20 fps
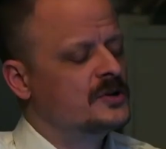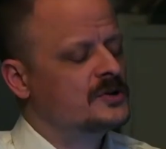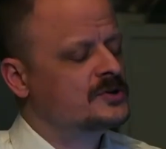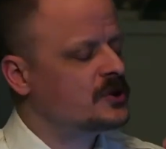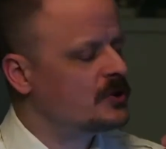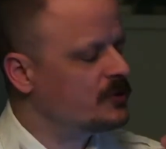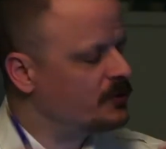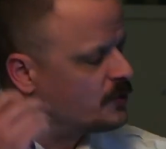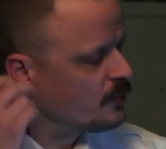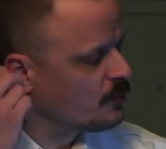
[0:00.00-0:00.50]

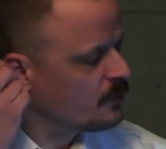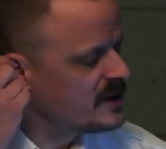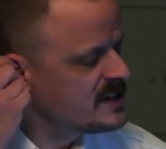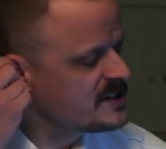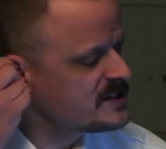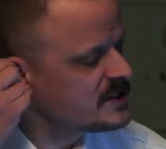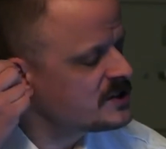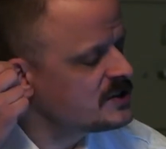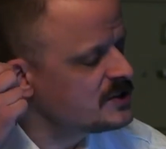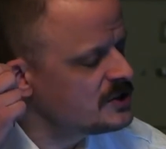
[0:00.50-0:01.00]
So the
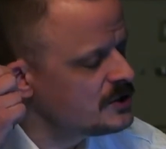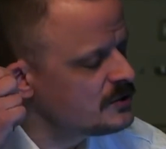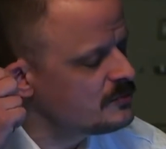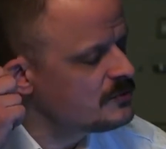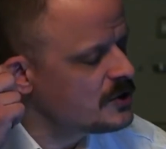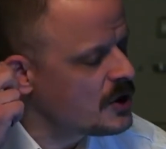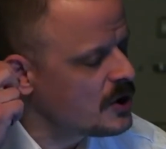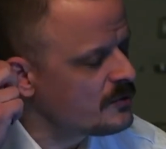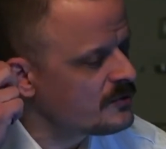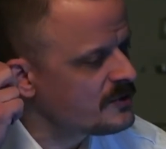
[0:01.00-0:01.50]
reason you
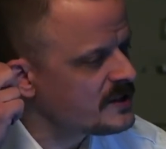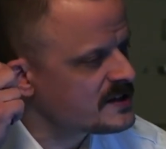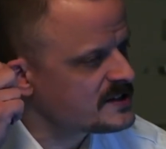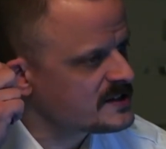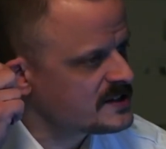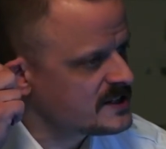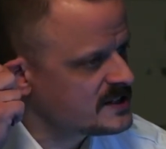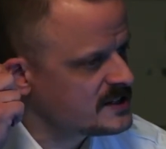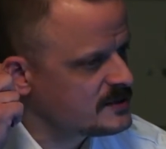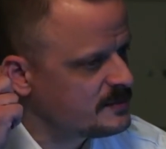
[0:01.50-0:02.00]
know
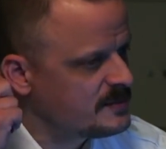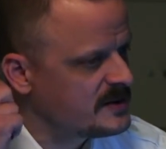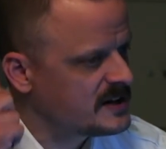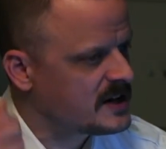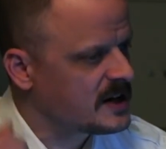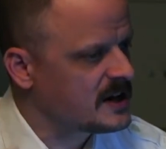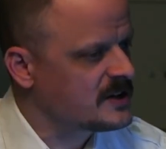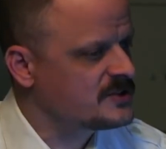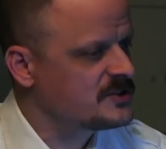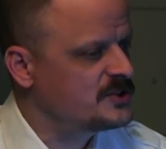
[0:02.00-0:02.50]
this is
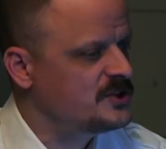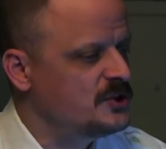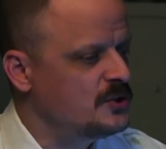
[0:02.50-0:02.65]
because